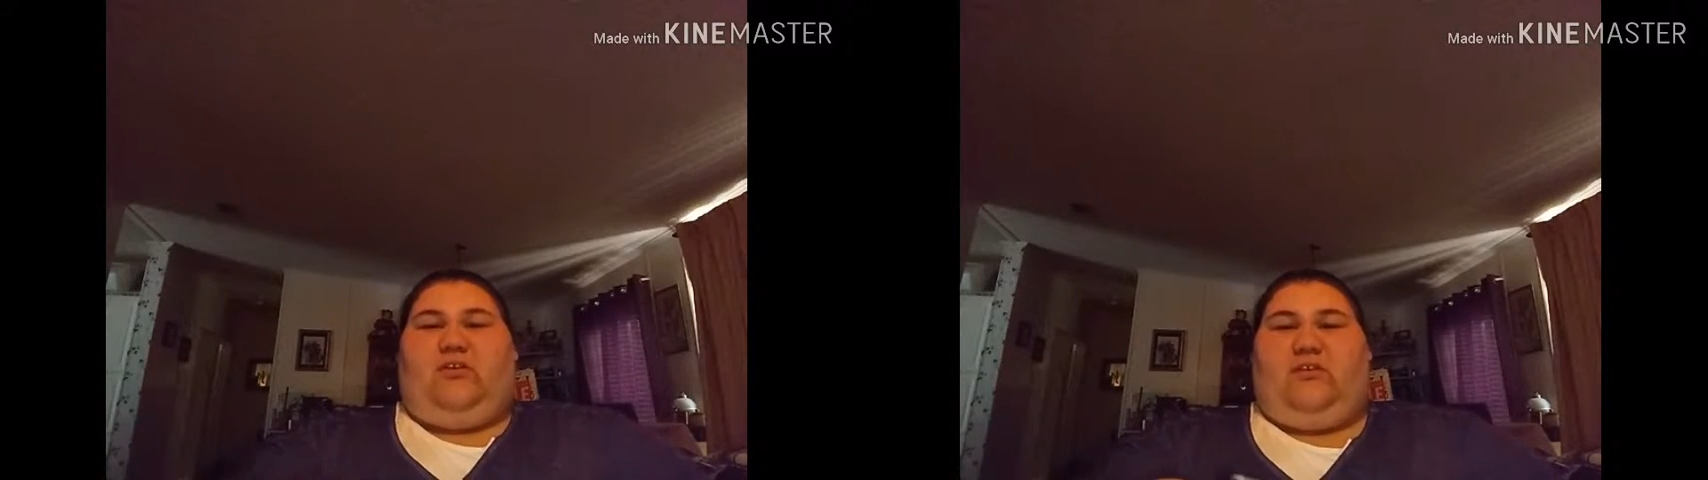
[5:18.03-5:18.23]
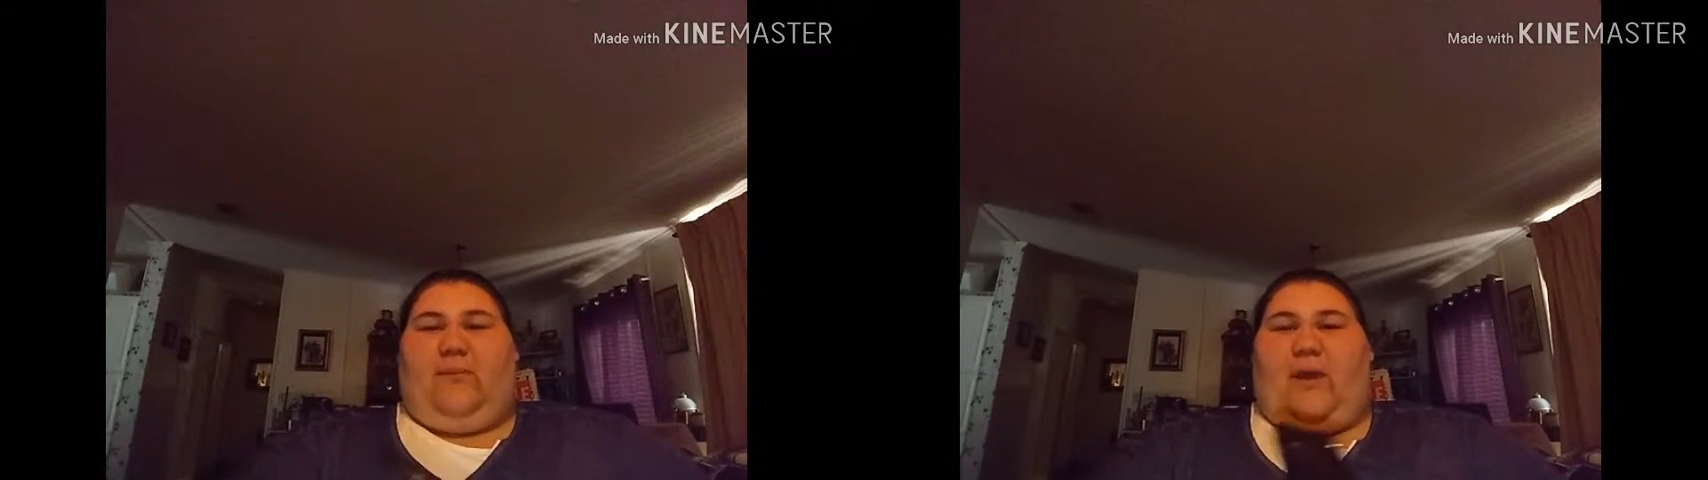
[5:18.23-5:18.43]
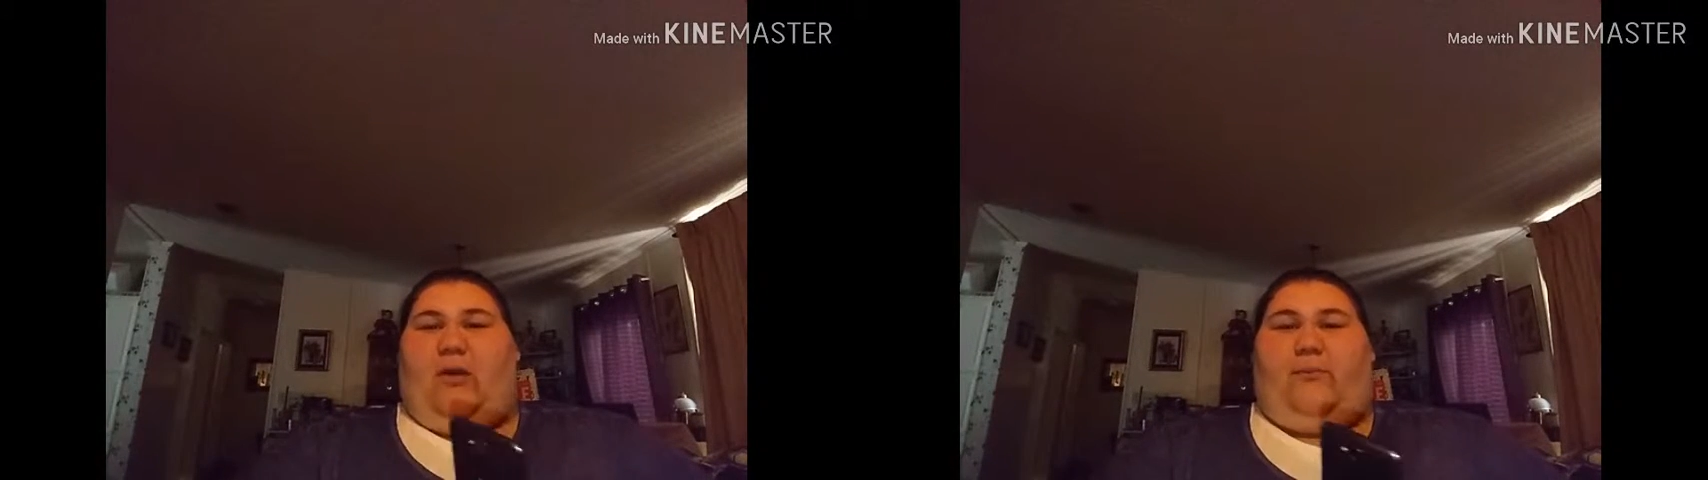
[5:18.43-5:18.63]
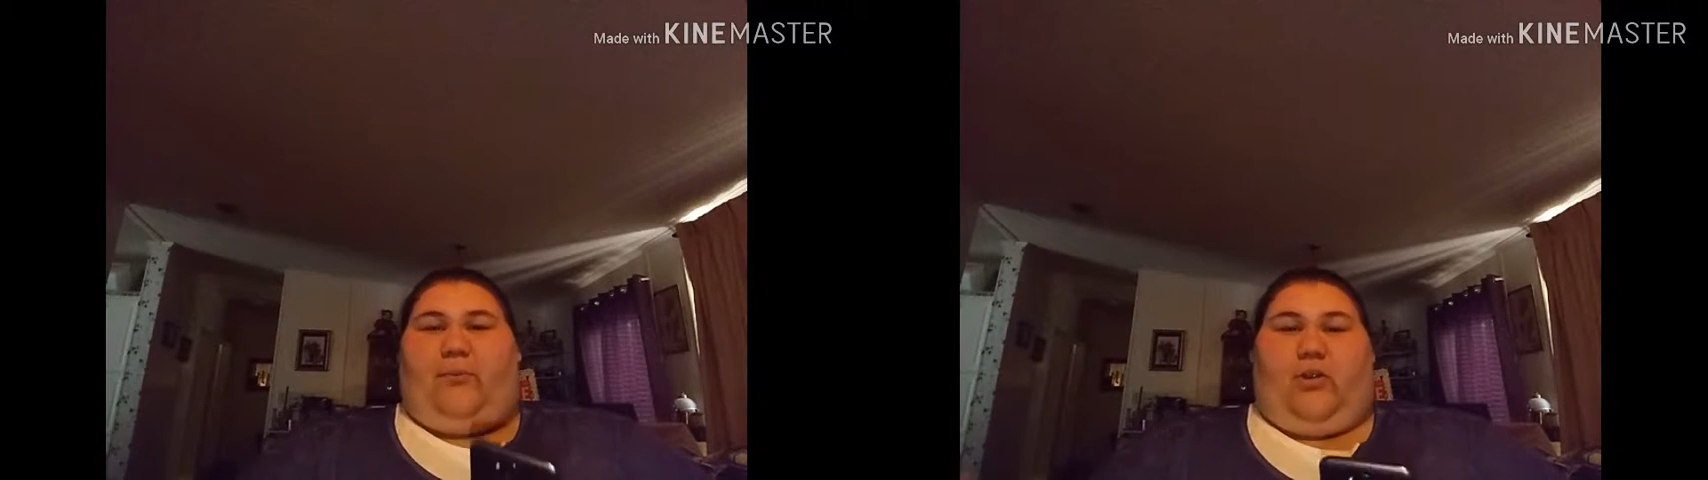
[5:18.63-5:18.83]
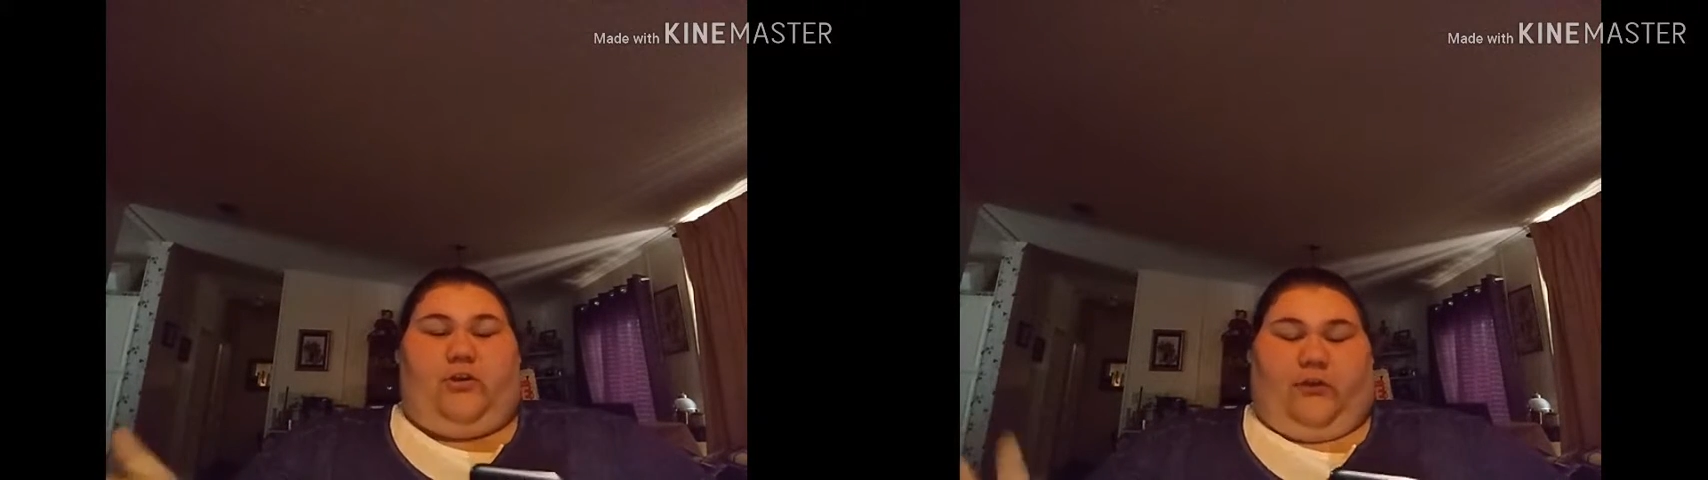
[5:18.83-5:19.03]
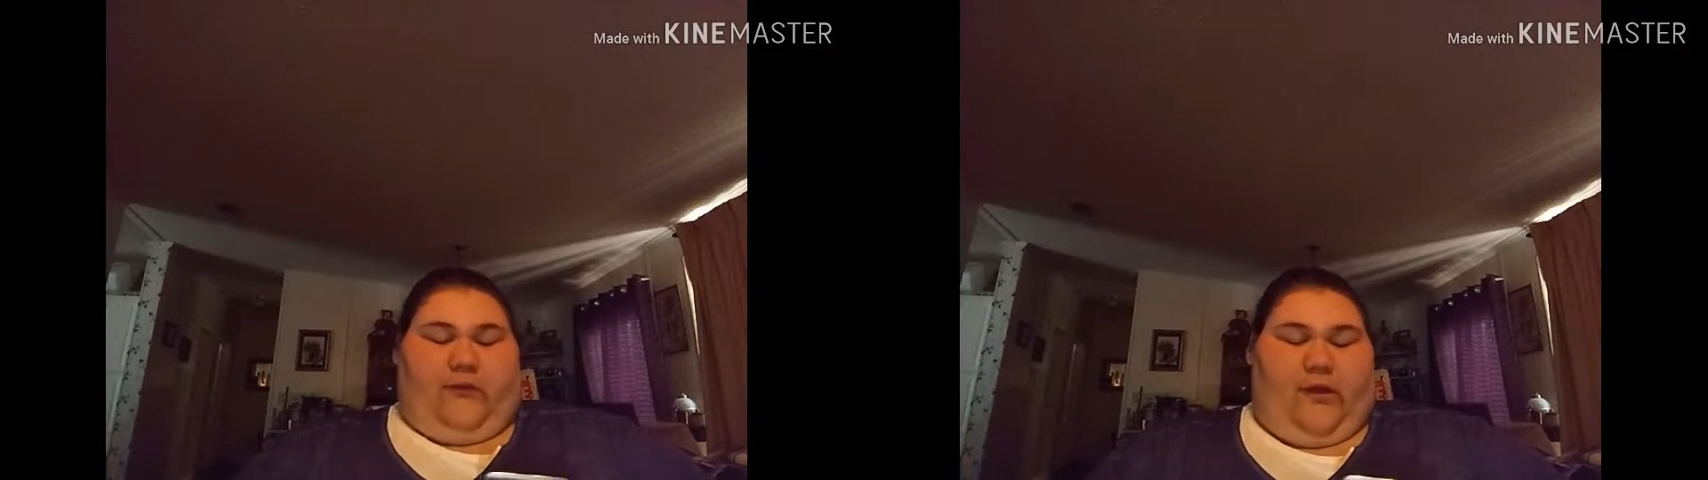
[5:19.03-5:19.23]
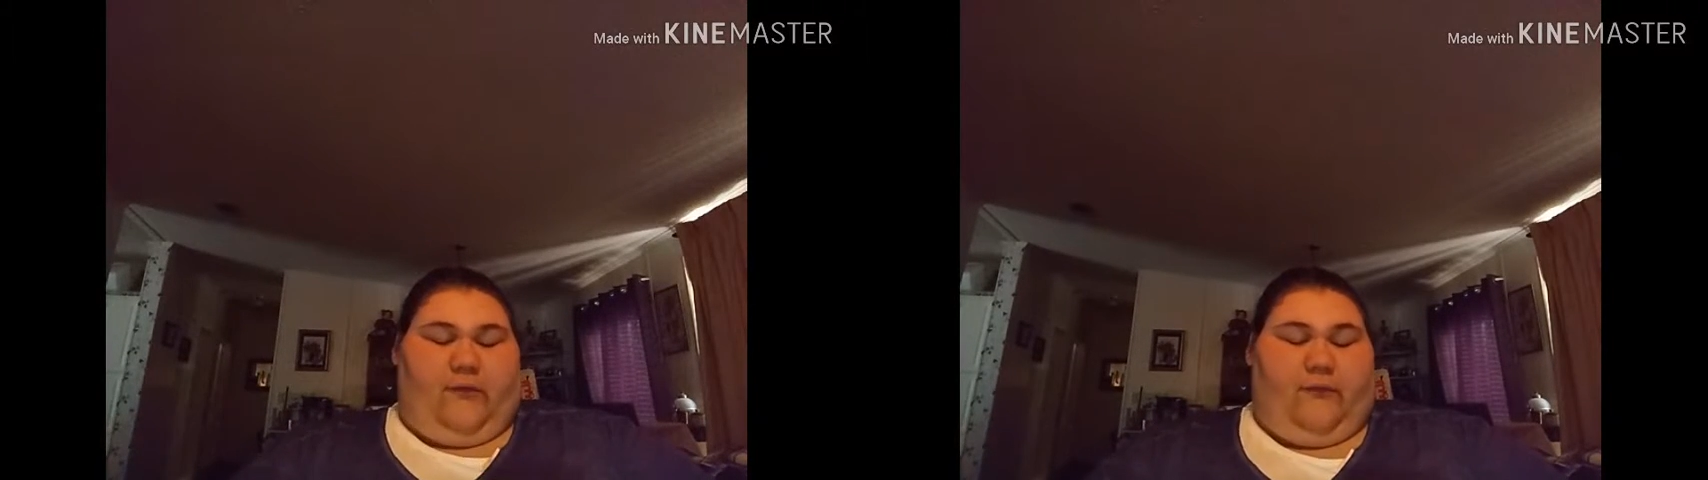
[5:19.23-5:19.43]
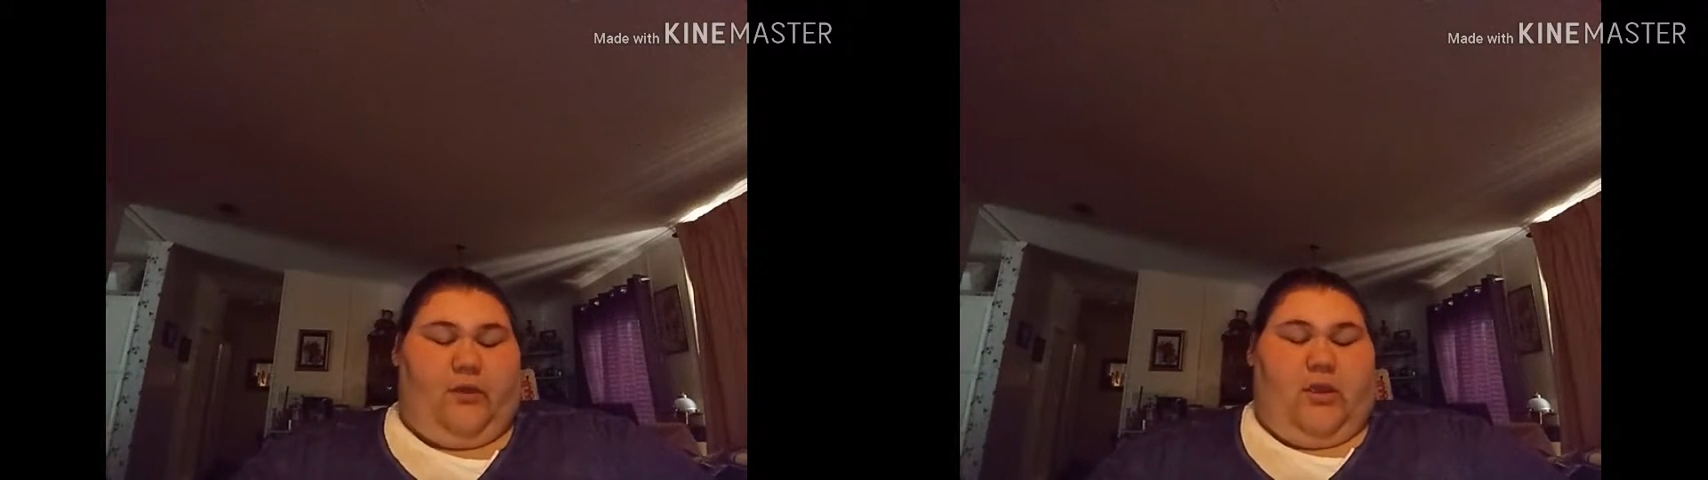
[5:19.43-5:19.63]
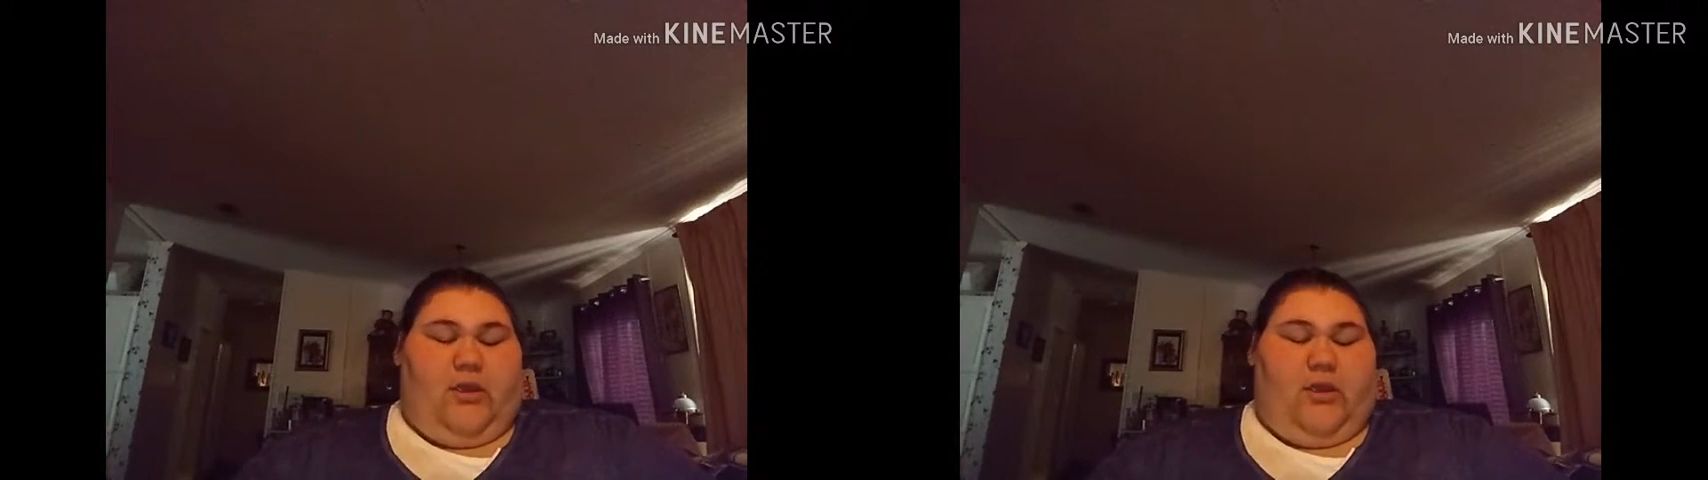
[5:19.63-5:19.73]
somehow burn yourself.